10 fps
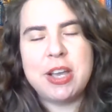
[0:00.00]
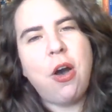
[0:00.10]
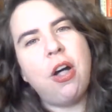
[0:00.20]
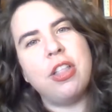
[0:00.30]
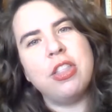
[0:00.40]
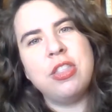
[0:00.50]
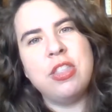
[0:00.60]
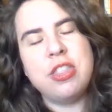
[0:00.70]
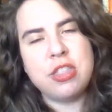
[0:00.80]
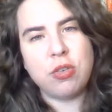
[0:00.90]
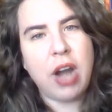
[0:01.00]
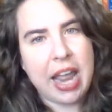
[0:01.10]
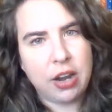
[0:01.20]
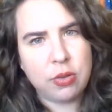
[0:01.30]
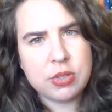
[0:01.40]
called
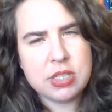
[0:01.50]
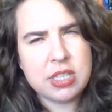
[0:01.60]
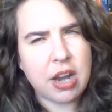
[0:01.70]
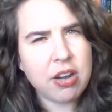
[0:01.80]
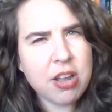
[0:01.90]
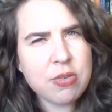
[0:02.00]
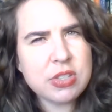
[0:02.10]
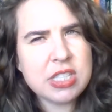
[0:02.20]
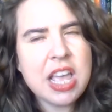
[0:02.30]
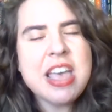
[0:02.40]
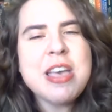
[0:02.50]
Theranos